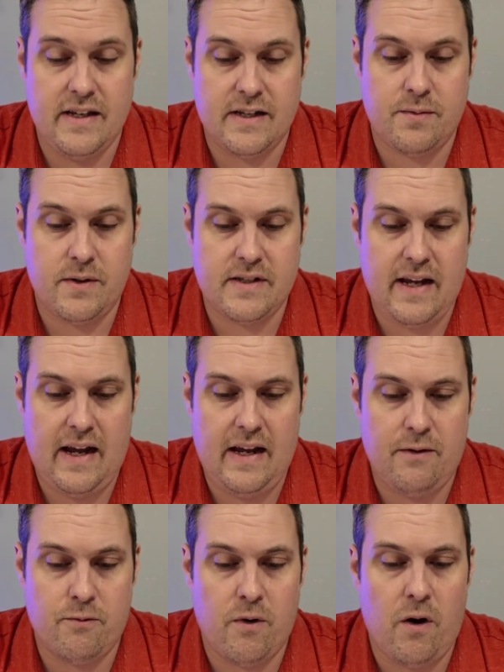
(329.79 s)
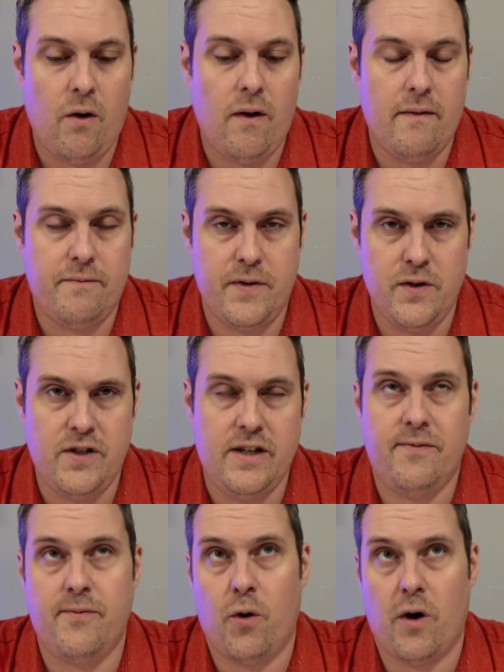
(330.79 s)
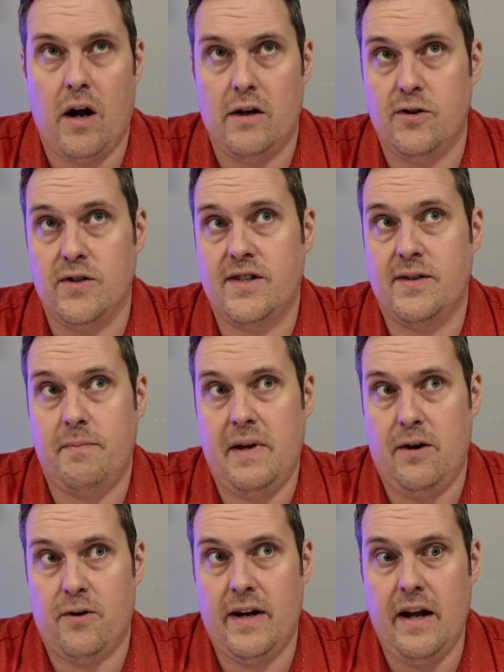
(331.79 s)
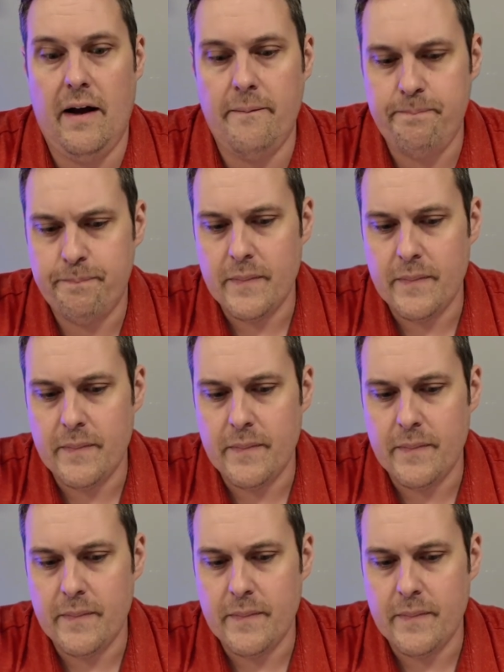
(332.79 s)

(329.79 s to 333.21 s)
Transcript: This was a roll of Fuji 400 Superior,